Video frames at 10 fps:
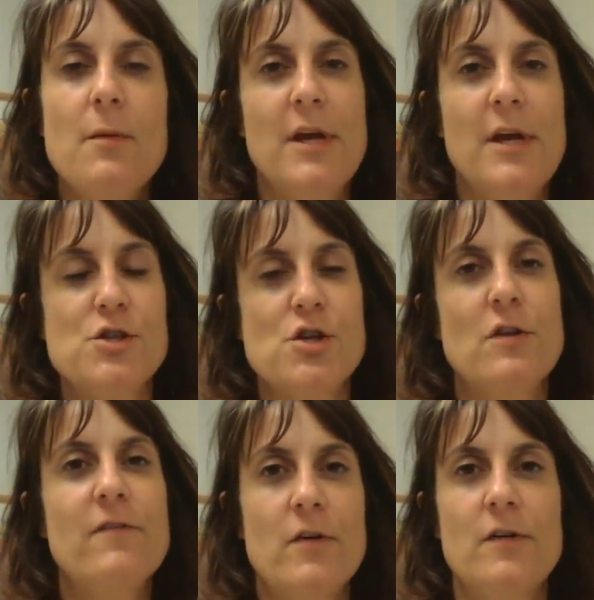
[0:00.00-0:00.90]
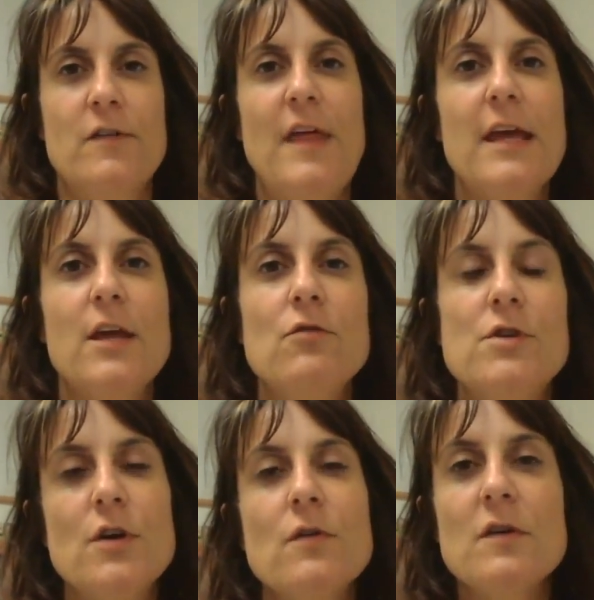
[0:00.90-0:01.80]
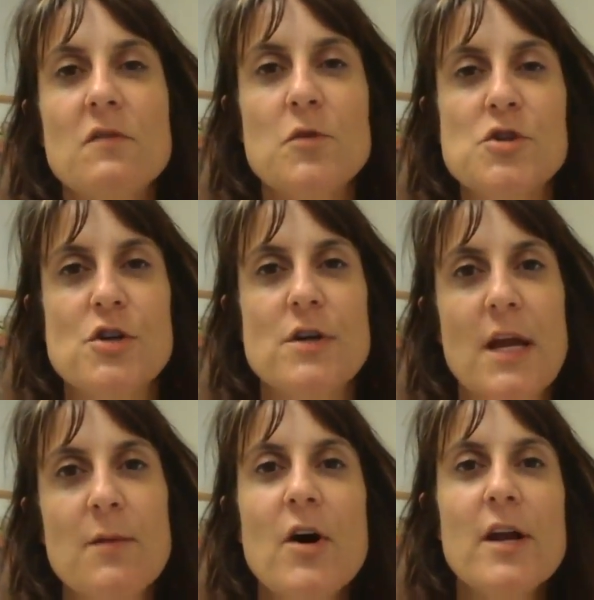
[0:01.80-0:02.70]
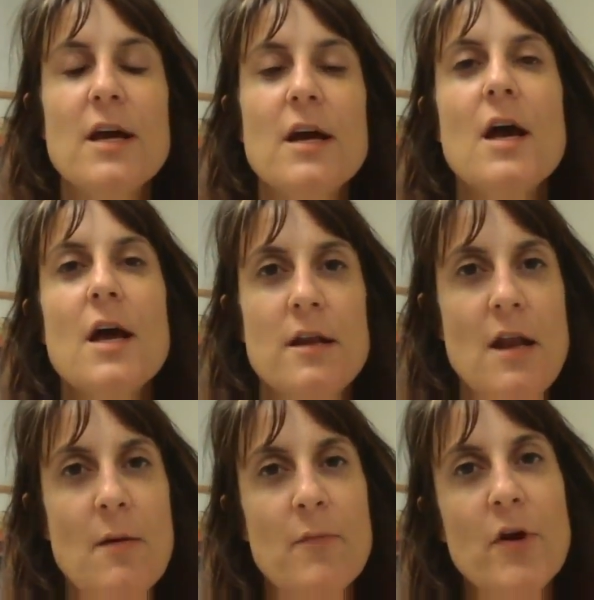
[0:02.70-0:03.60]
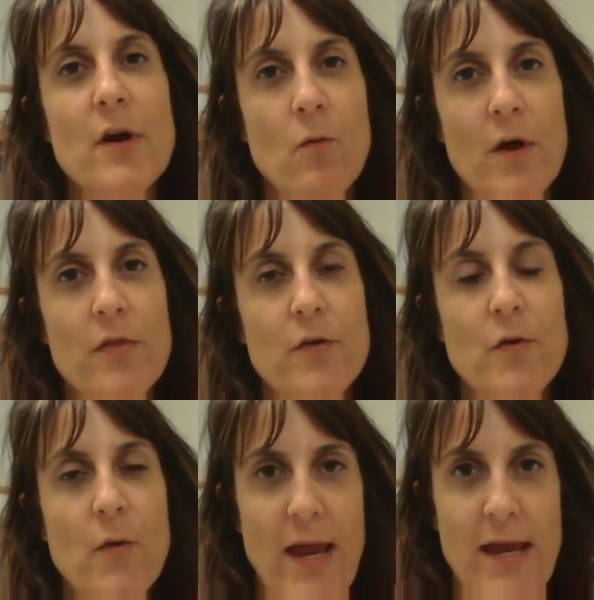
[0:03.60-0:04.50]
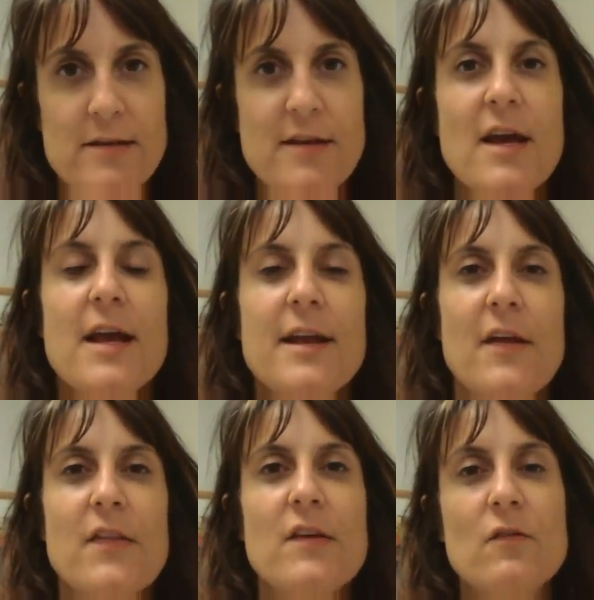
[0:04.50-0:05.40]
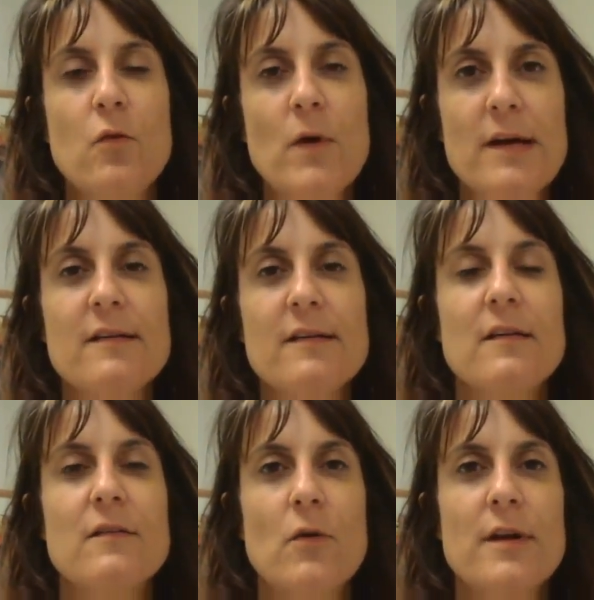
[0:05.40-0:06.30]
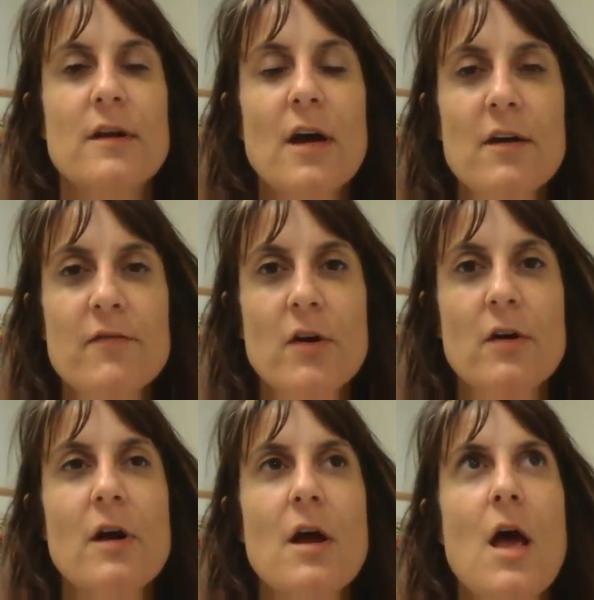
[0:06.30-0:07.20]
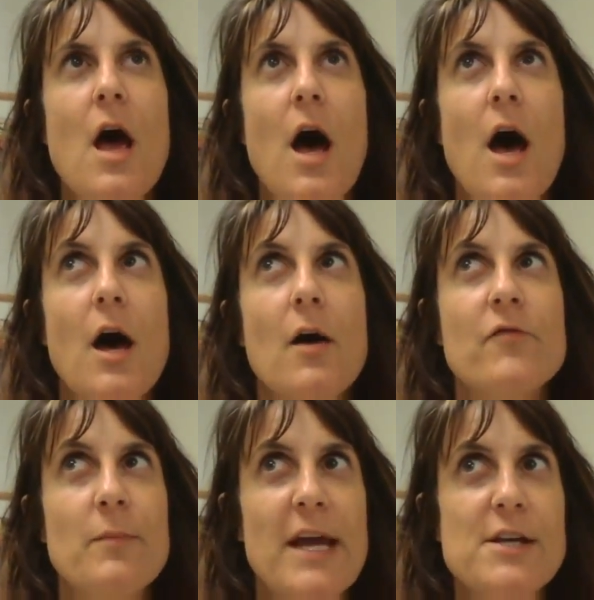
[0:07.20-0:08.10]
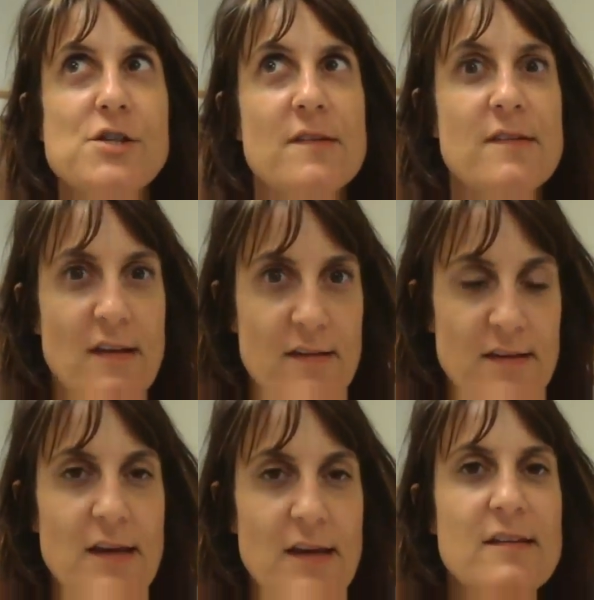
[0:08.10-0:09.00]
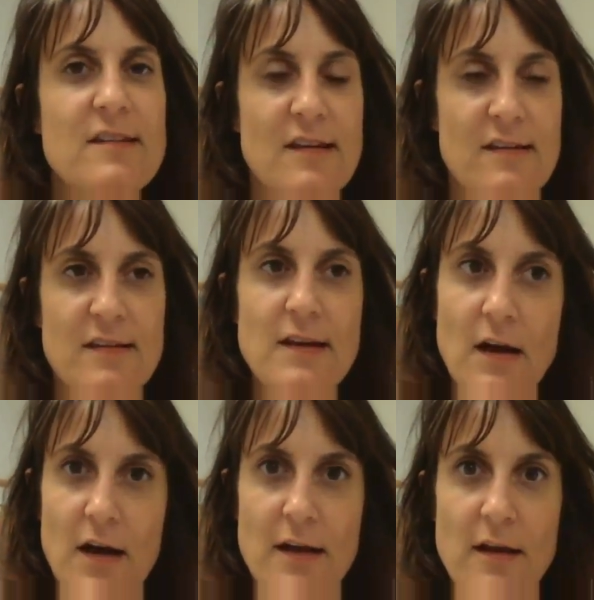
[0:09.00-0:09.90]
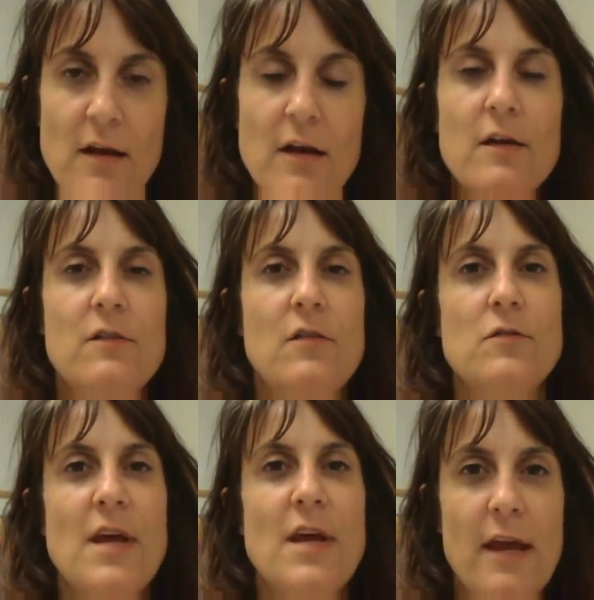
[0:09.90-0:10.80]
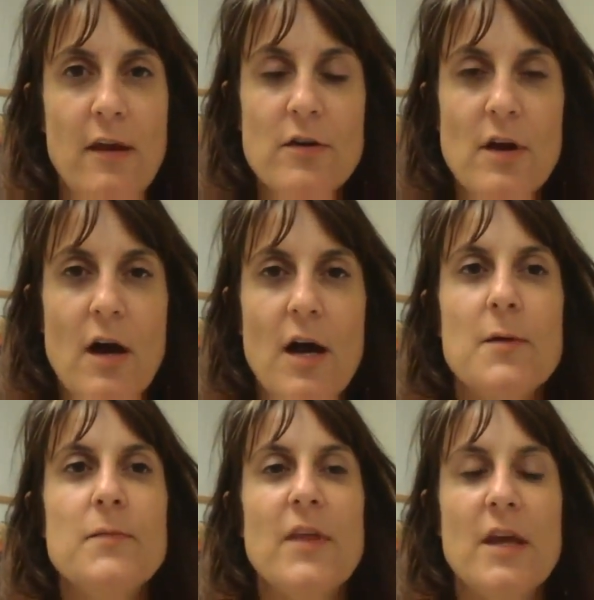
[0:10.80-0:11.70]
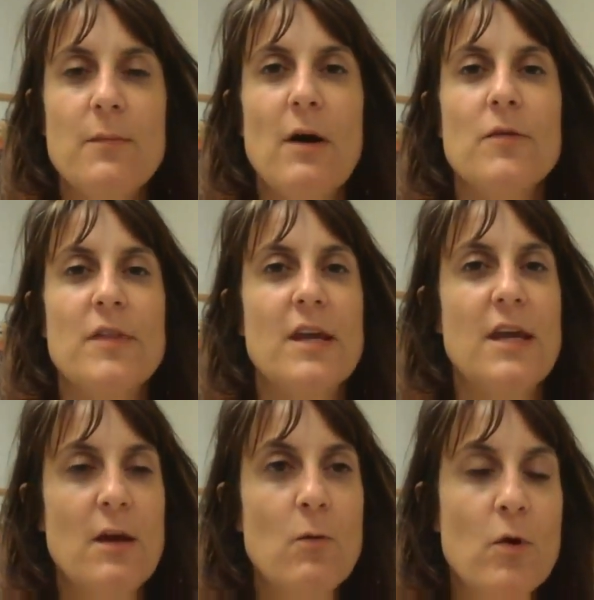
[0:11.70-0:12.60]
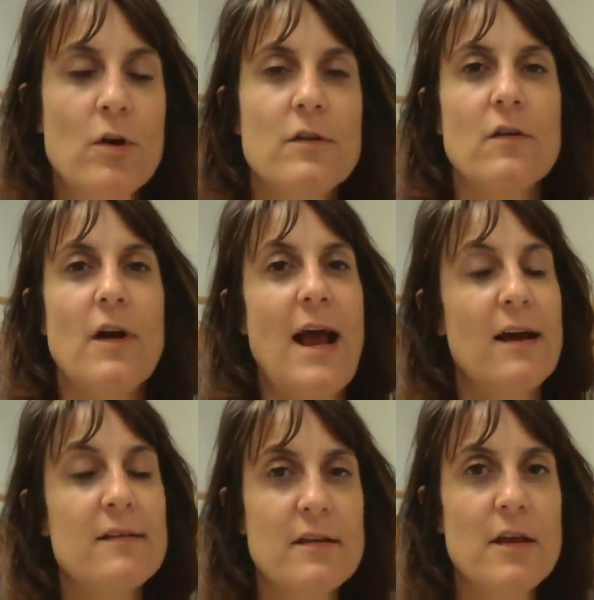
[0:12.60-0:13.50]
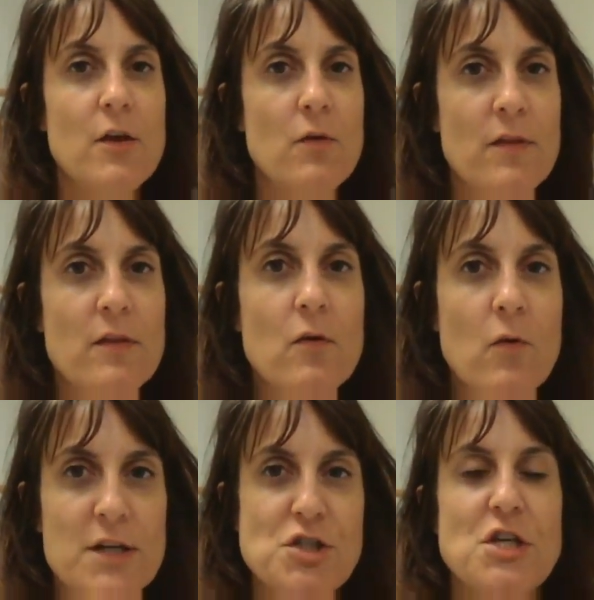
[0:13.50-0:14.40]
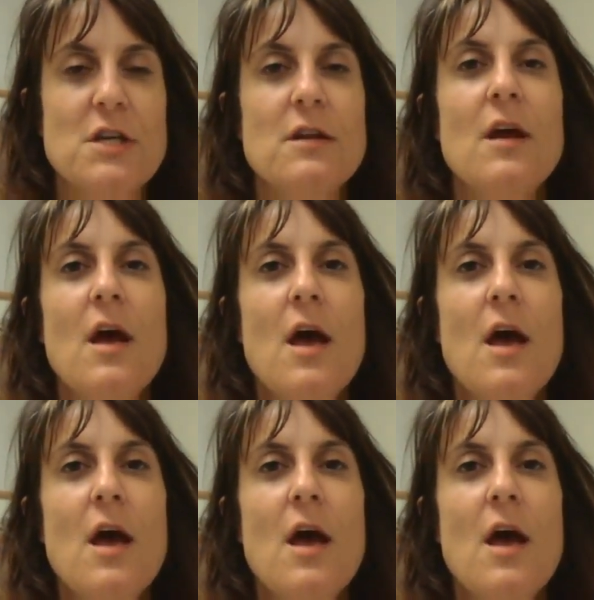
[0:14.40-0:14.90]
Make sure the first thing you do is put your name on it. Number it 1 through 8. Now this quiz is going to cover from pages 60 to 69. So take your time, think about what the key words are asking you in the question.